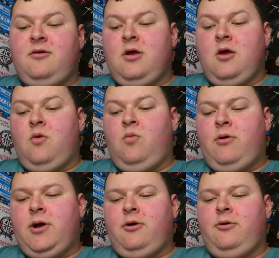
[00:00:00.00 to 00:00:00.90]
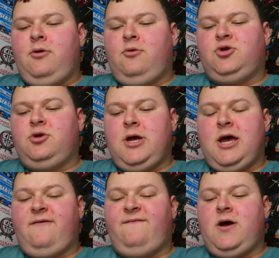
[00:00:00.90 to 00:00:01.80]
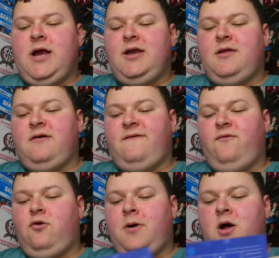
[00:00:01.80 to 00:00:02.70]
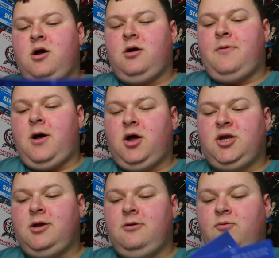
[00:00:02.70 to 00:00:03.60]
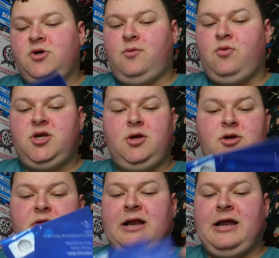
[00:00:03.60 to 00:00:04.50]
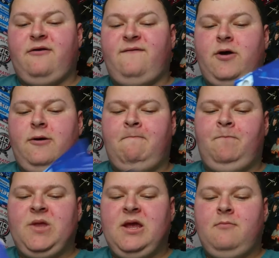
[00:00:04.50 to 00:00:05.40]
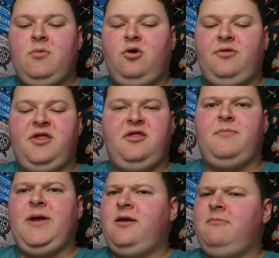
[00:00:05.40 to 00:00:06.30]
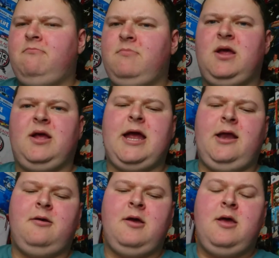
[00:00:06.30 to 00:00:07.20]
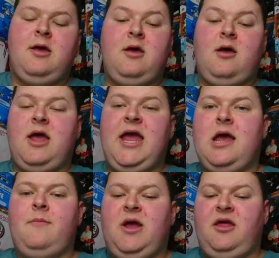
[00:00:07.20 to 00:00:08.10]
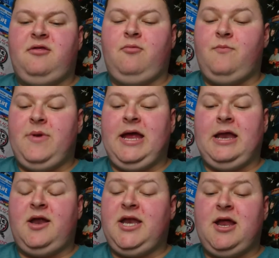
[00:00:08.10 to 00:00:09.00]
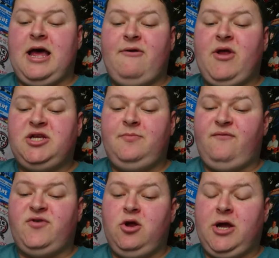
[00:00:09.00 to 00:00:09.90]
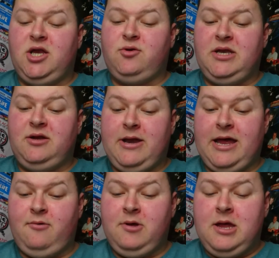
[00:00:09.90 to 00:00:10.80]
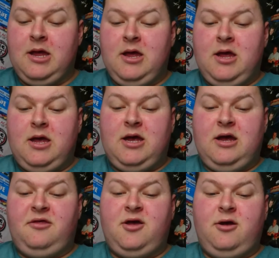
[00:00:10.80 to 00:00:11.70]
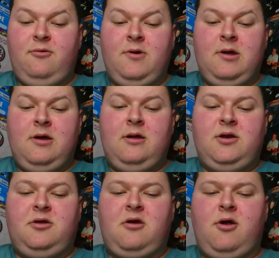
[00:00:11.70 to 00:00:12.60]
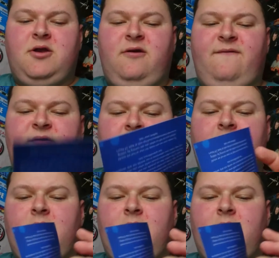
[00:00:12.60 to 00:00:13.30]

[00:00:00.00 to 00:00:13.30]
while I go in and find the Thorpe Park part, which I want to just clarify on, because this has been, again, a hit and miss with me, and I haven't actually bothered to look into it till now. So just going to find